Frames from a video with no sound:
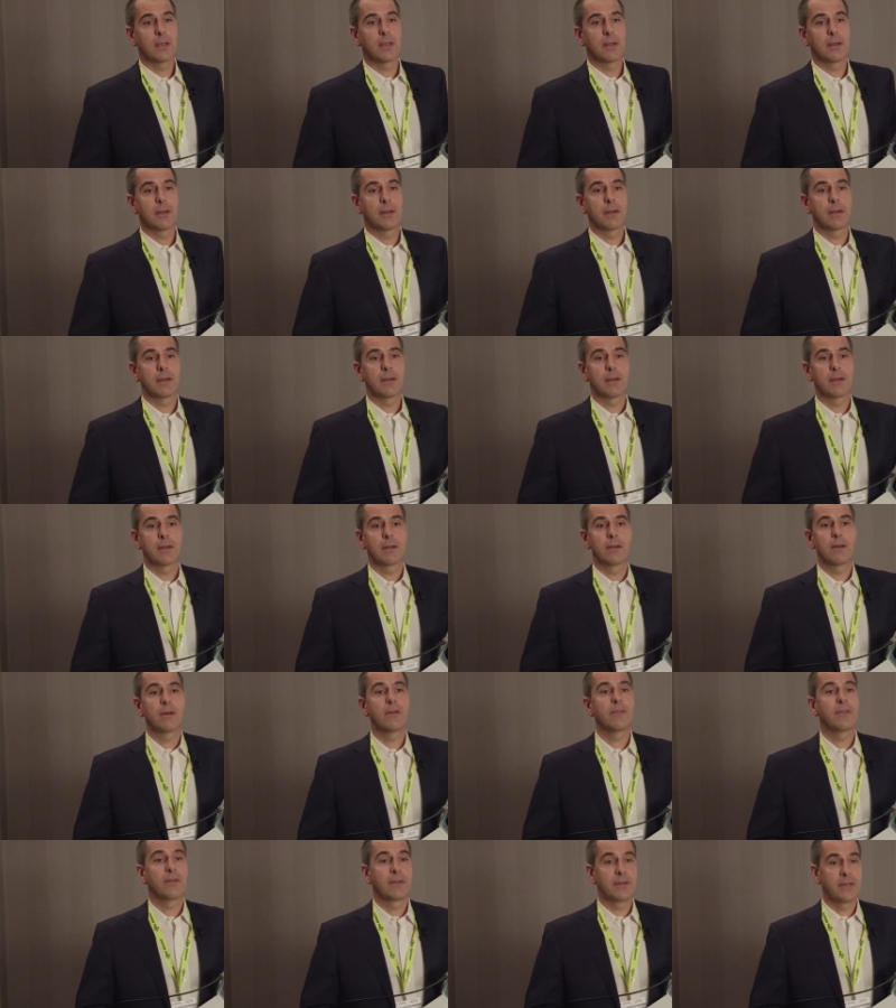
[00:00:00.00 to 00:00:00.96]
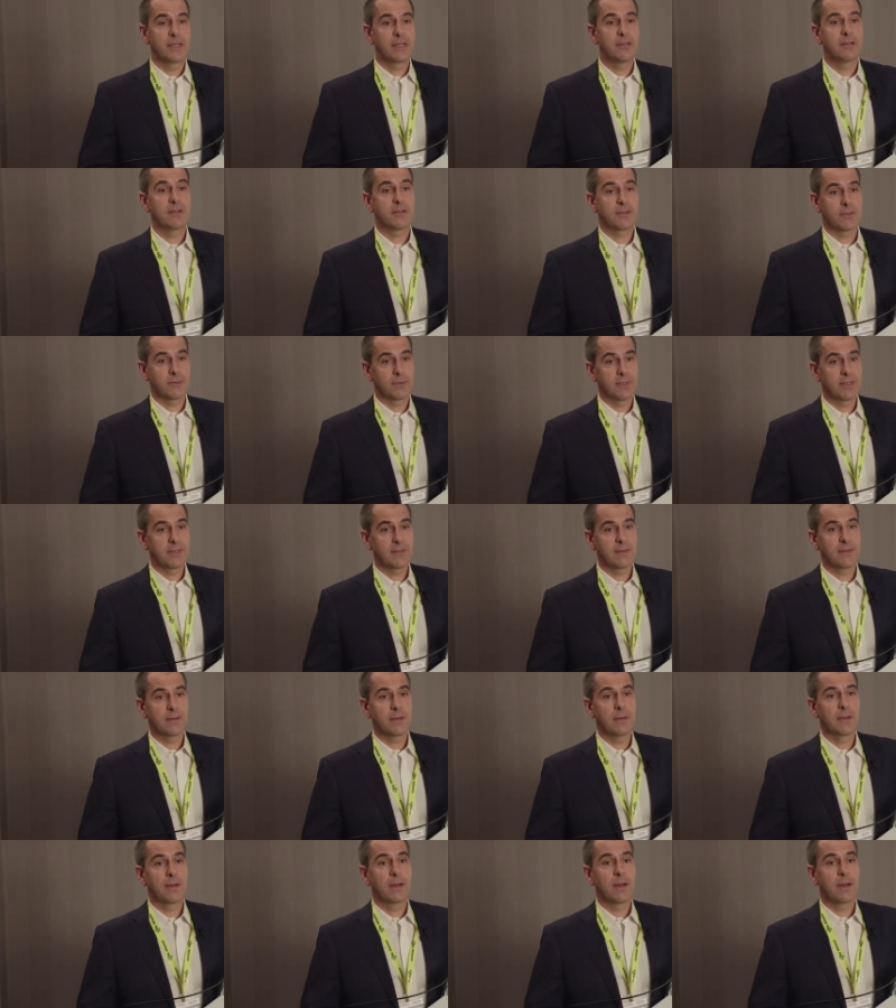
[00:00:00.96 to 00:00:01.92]
and other industries
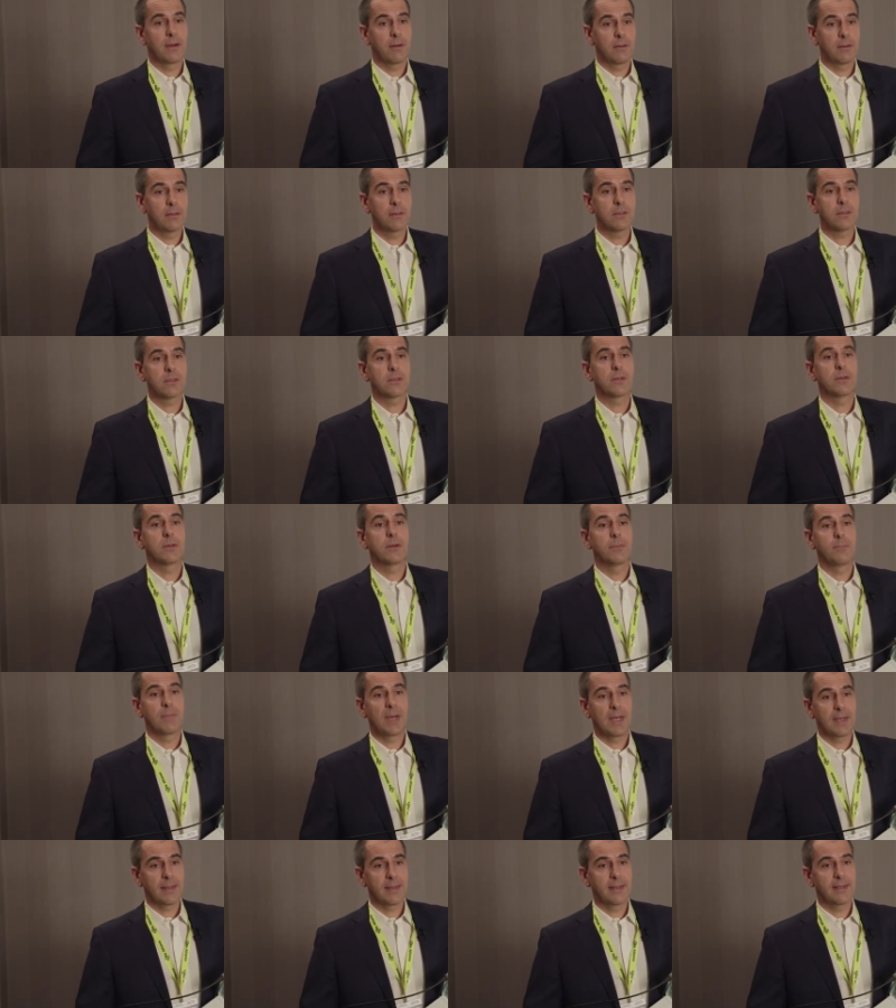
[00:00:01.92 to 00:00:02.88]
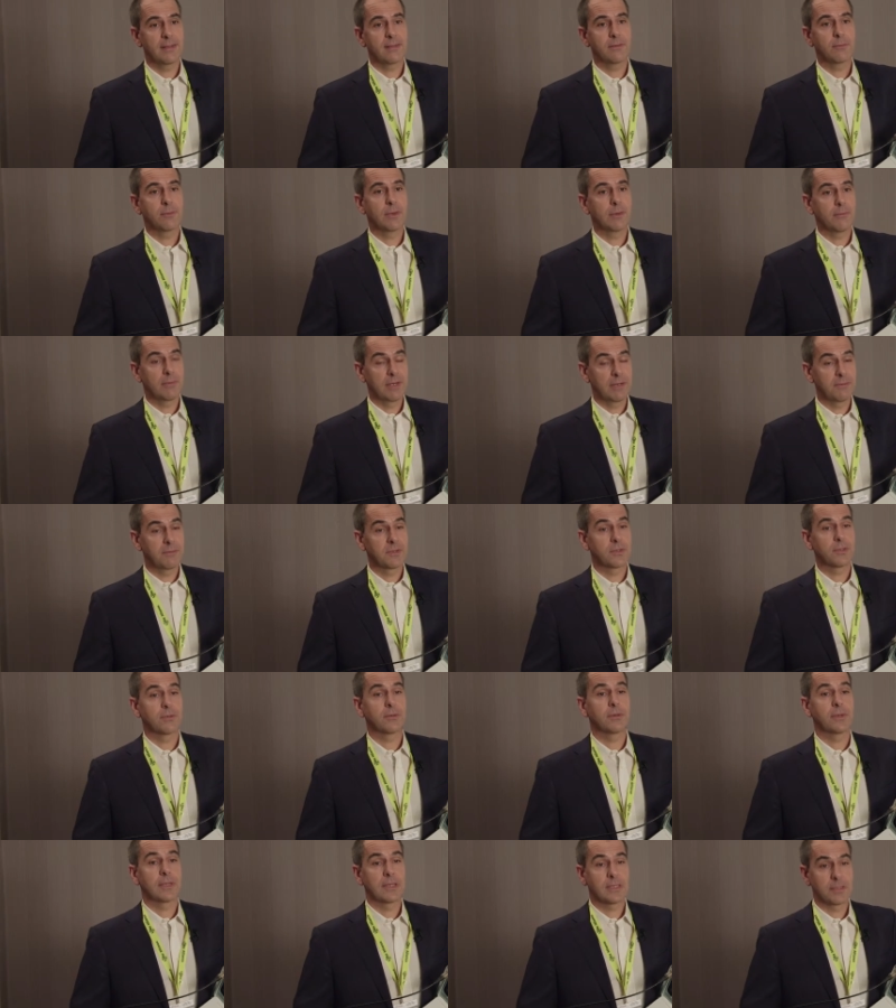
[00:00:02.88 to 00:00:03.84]
are also markets where we have
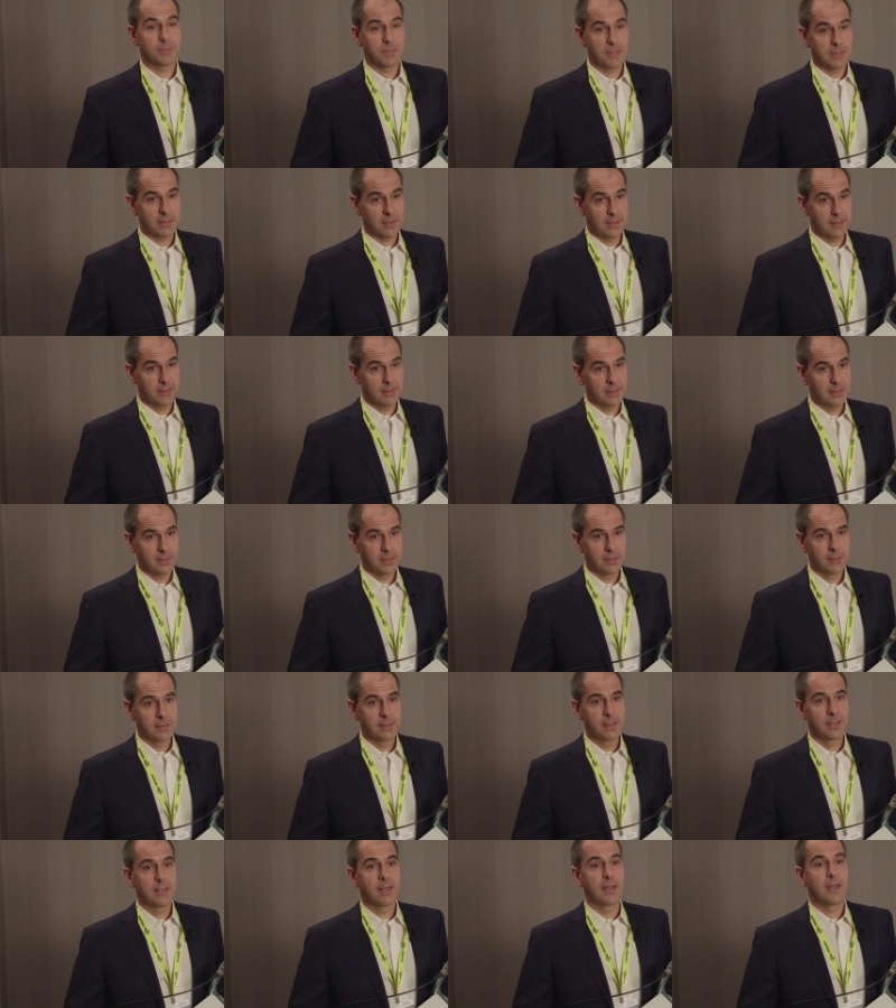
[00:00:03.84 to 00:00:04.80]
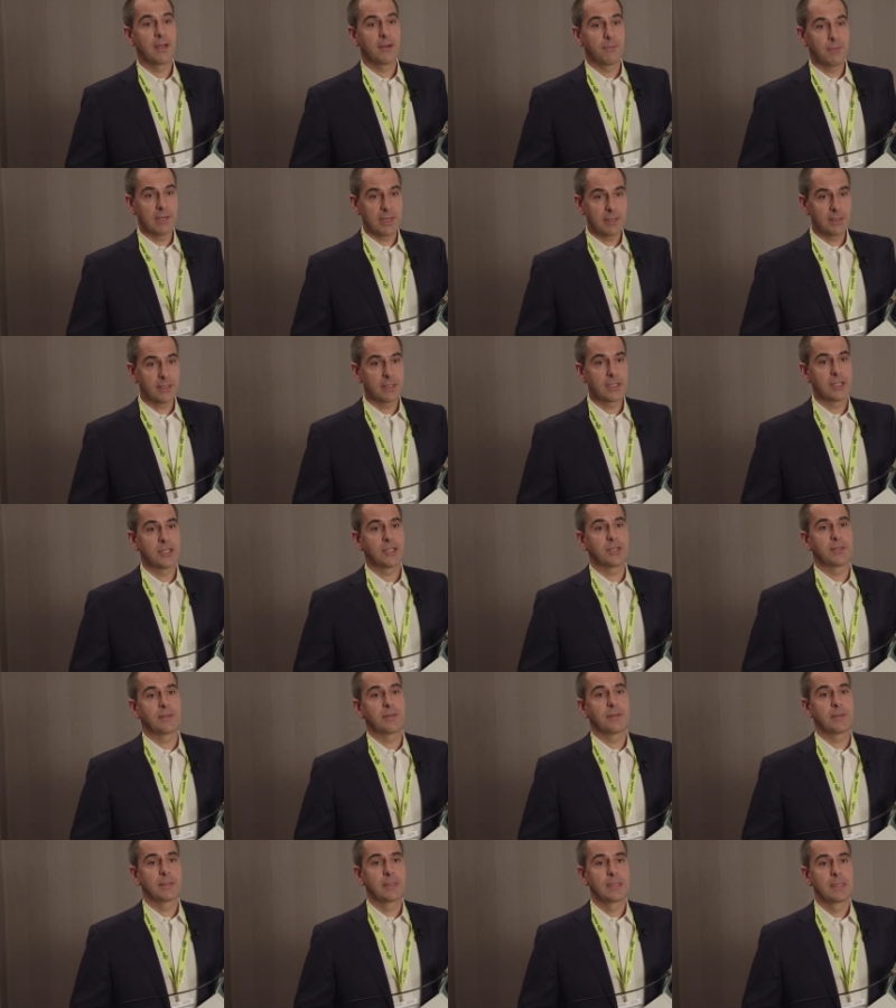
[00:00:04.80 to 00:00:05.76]
strong expertise and
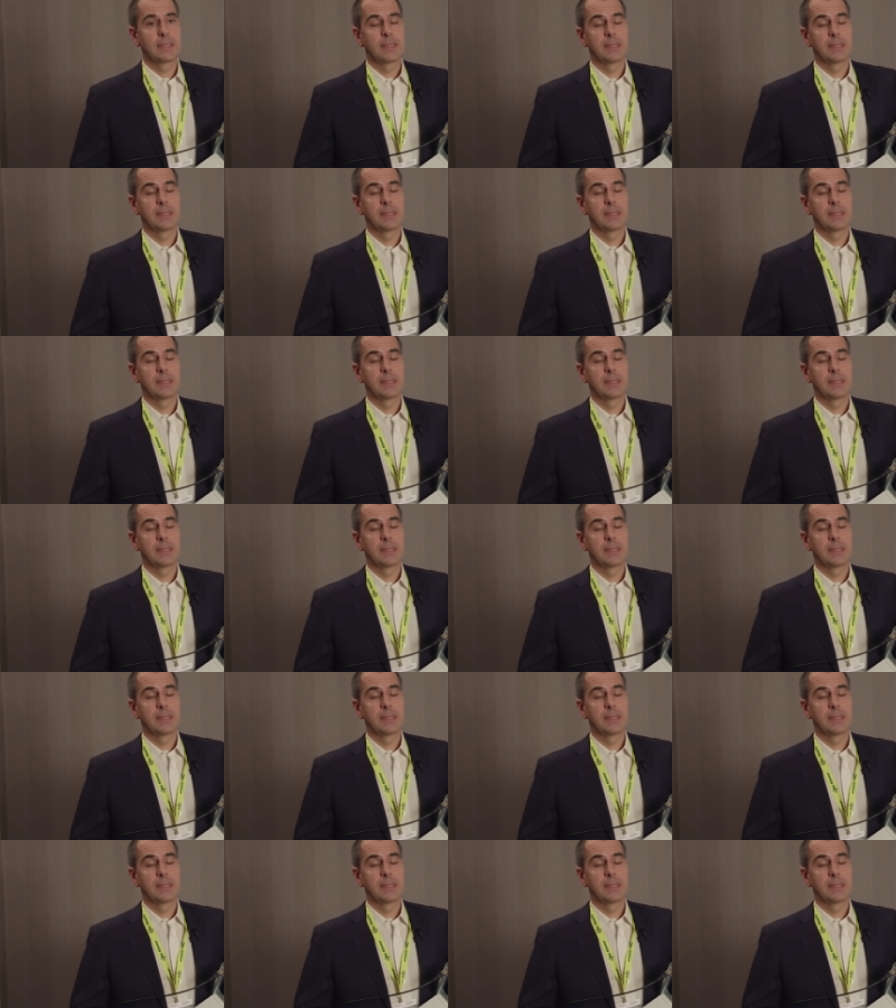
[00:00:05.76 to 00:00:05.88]
recognition